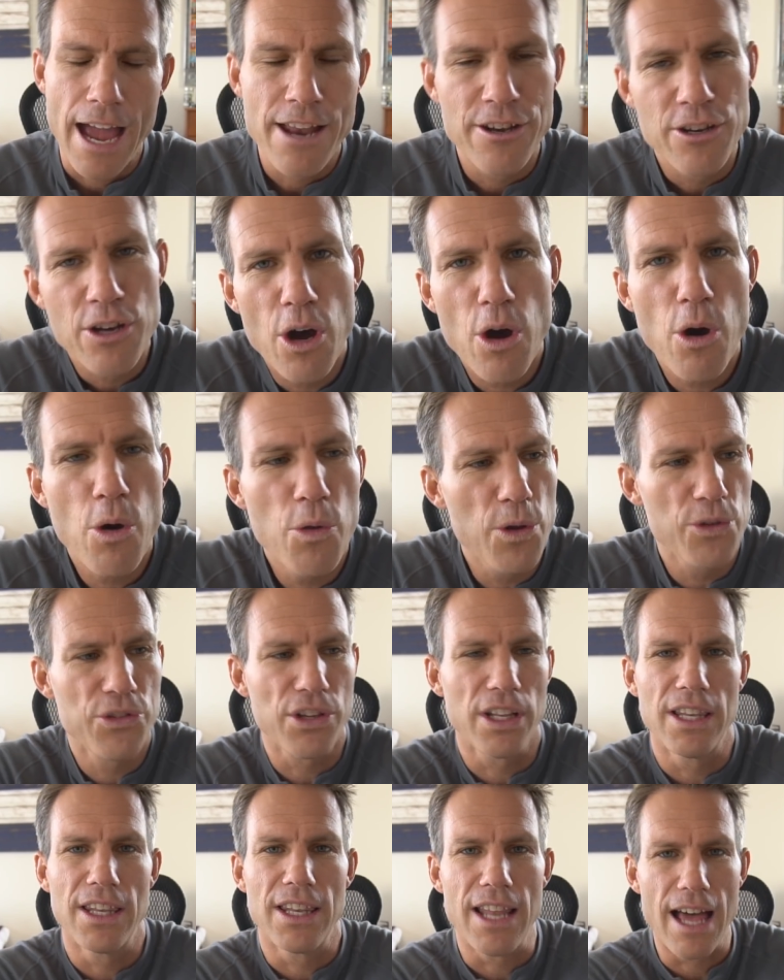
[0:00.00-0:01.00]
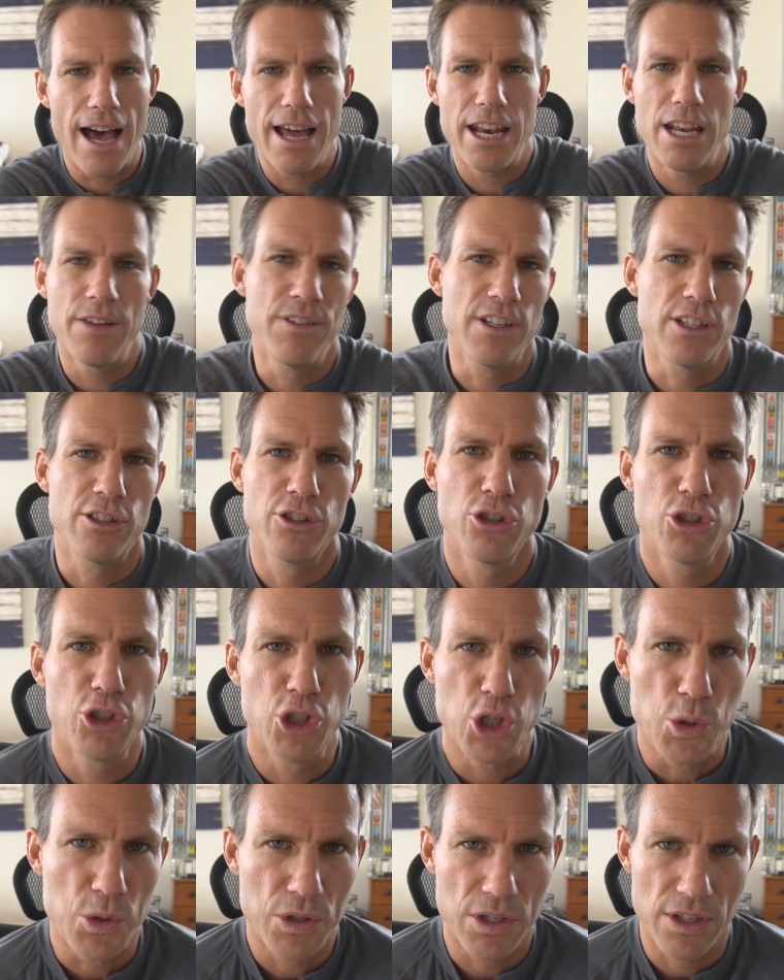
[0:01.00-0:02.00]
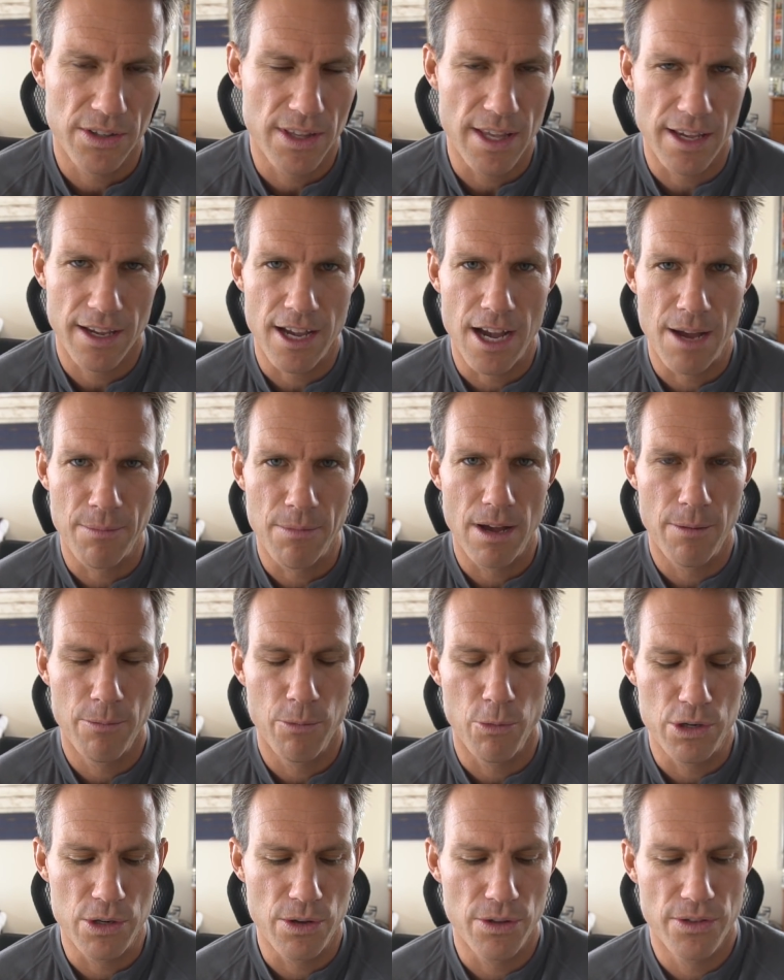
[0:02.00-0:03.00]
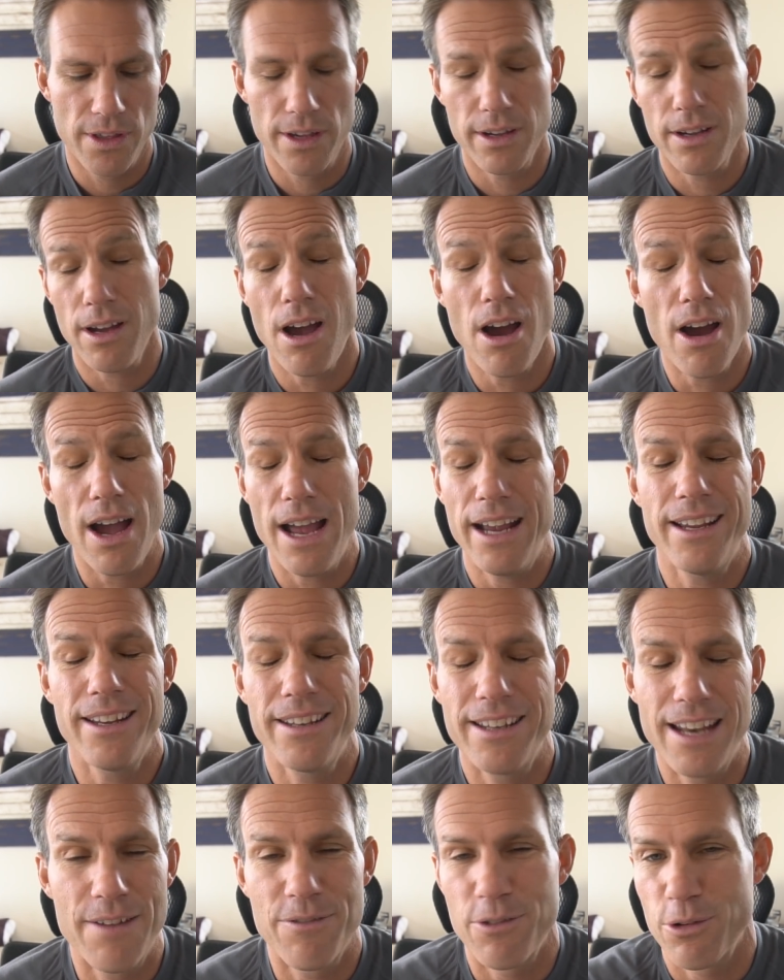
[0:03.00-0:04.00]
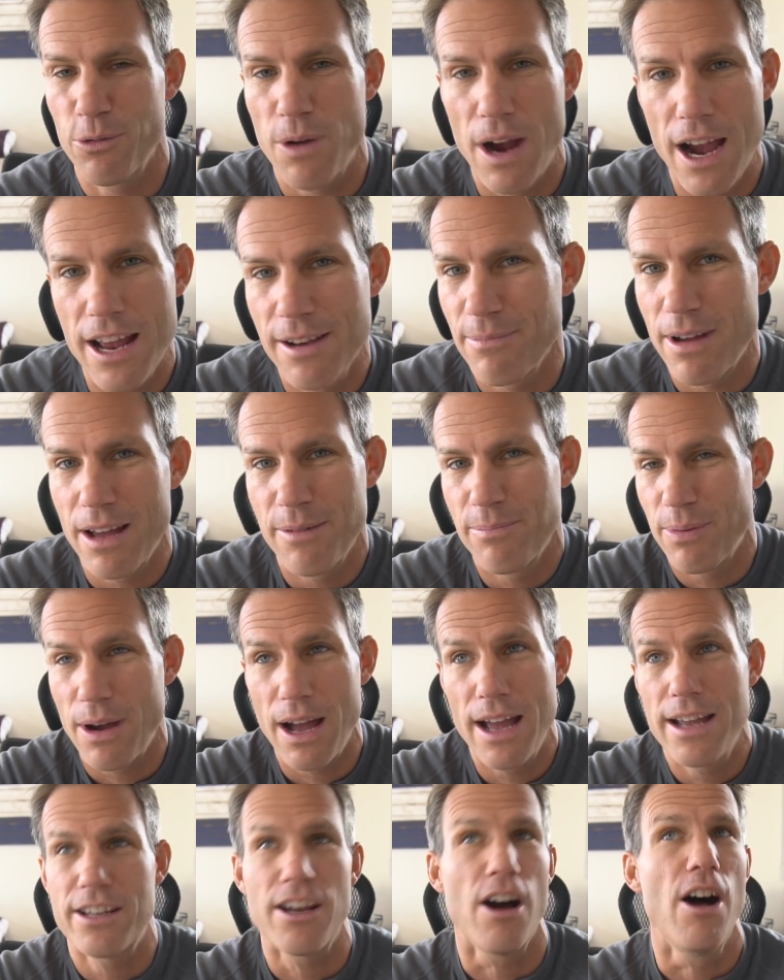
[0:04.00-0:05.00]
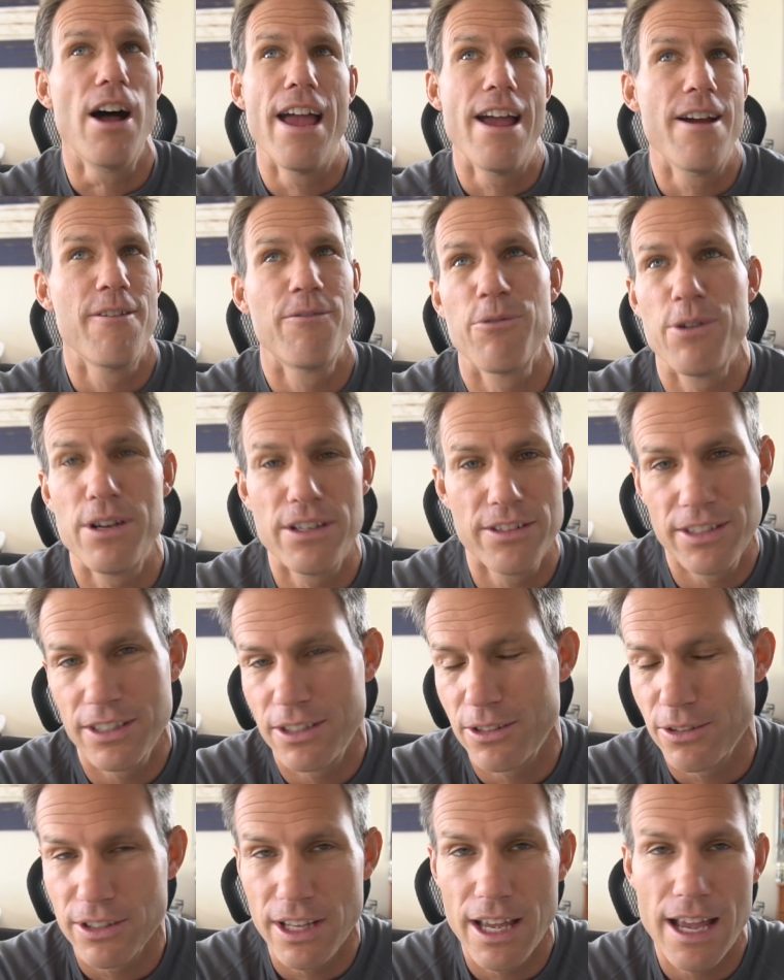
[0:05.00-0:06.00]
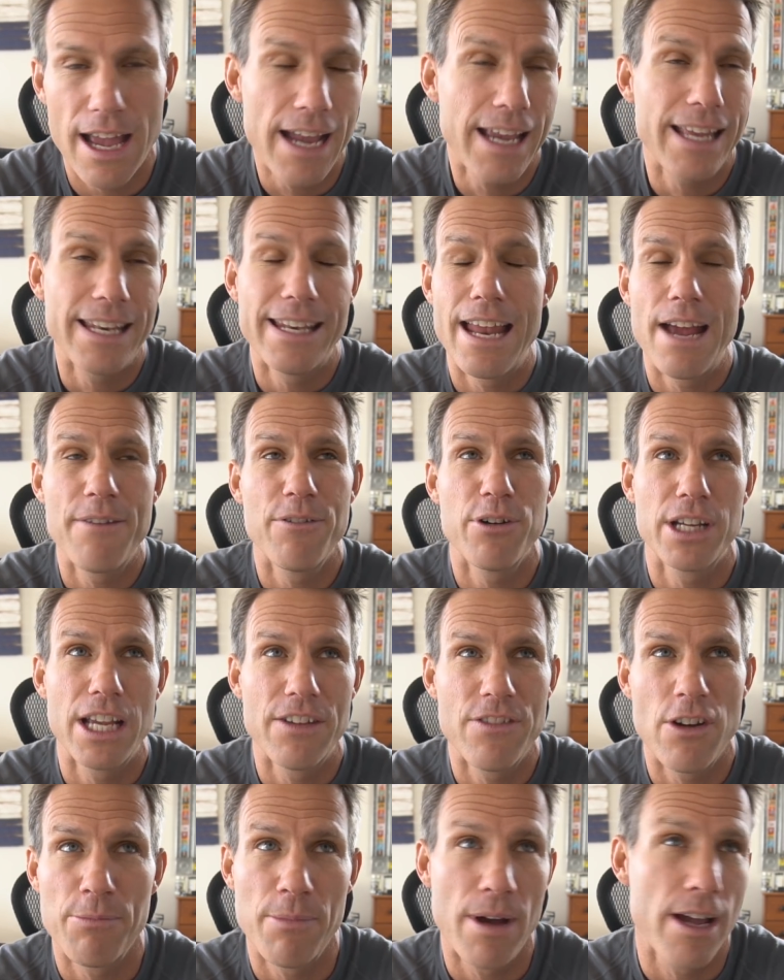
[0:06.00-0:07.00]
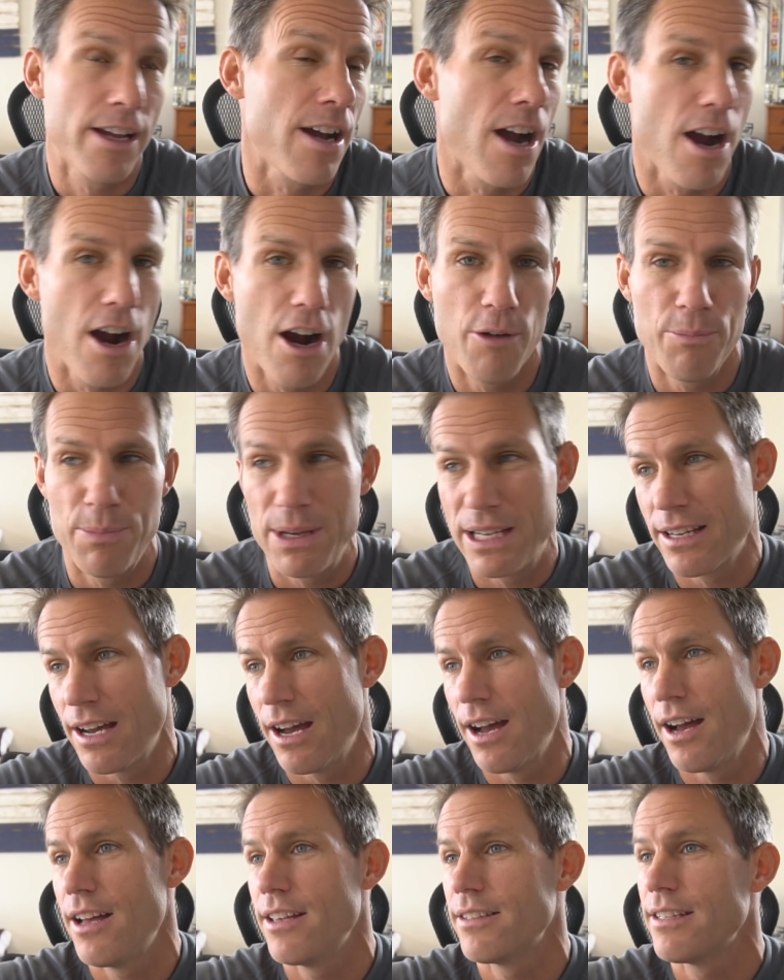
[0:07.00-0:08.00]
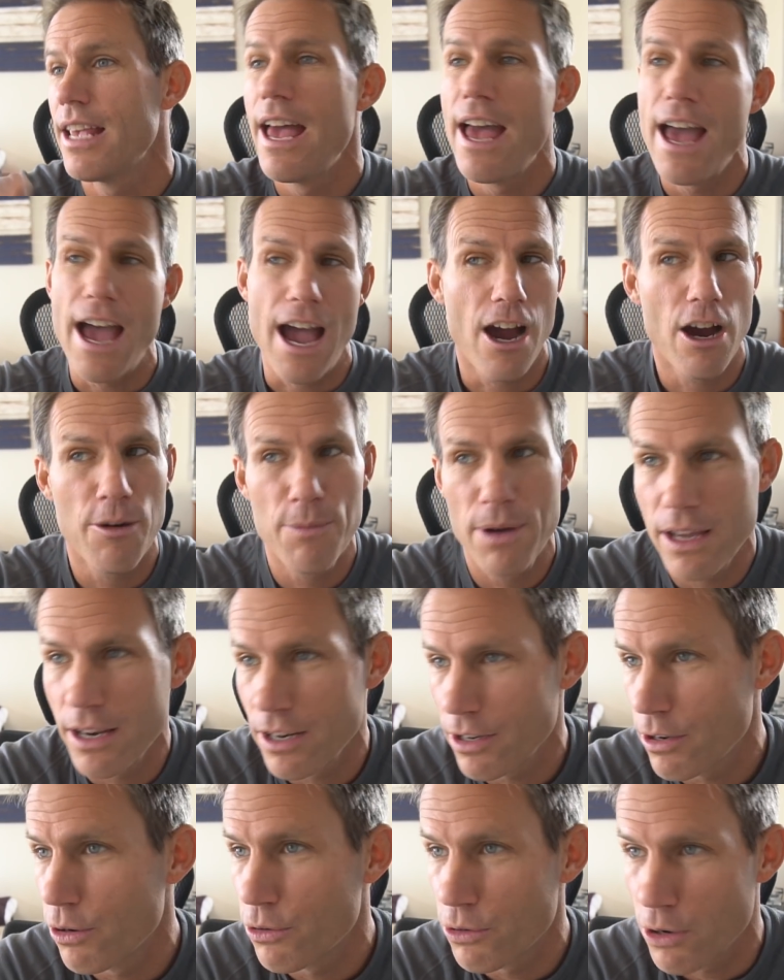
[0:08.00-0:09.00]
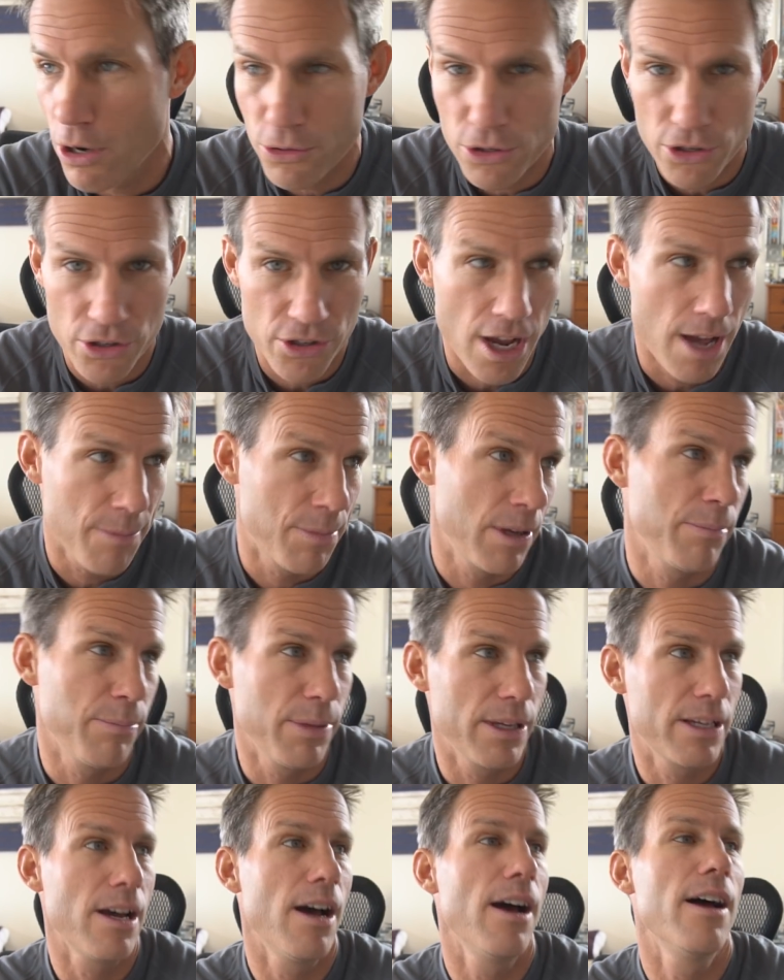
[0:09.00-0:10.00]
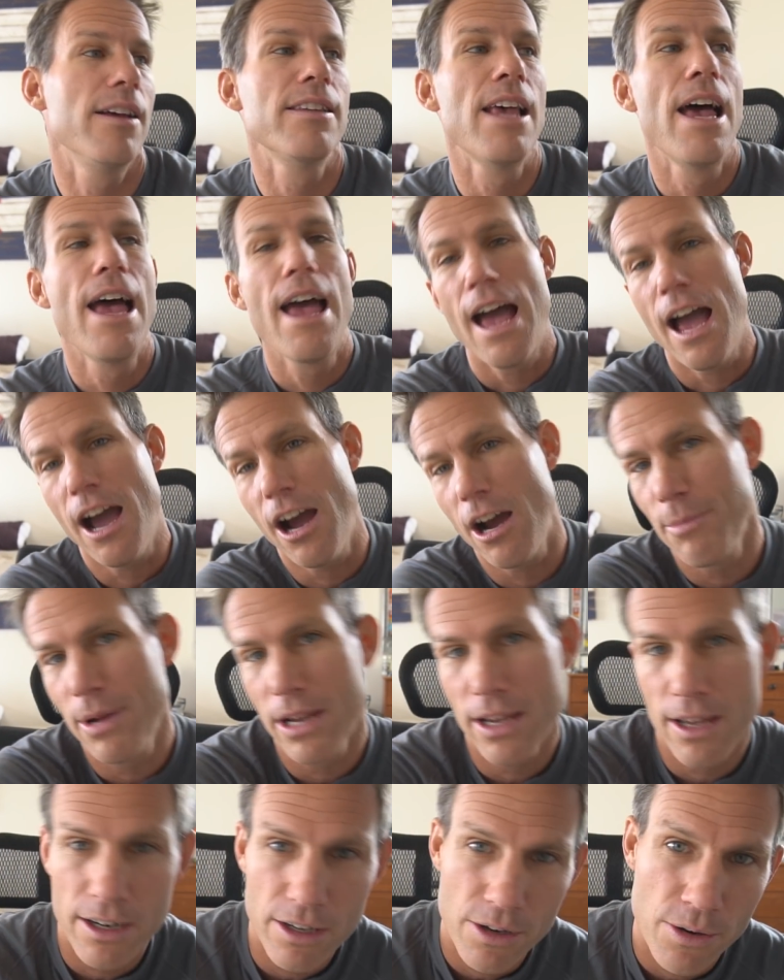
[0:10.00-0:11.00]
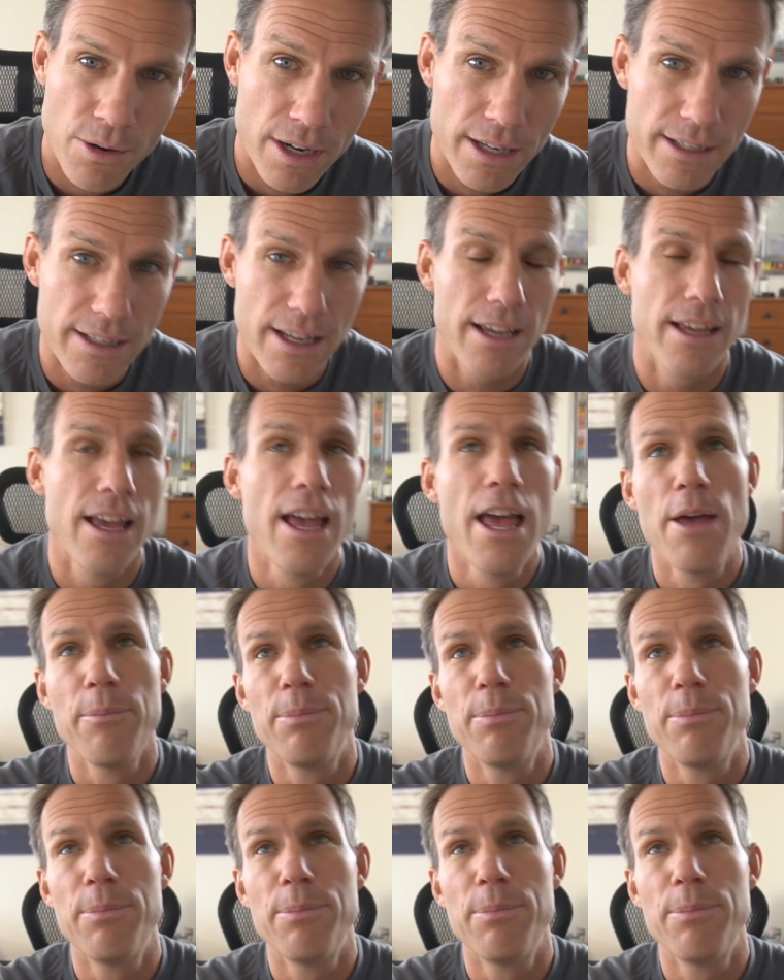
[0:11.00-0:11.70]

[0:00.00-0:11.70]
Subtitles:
I know there's a lot of excuses that come up when you think, oh, I could never ride my bike every single day. I could never give up my car because how am I gonna go grocery shopping? Because how am I gonna go on a date?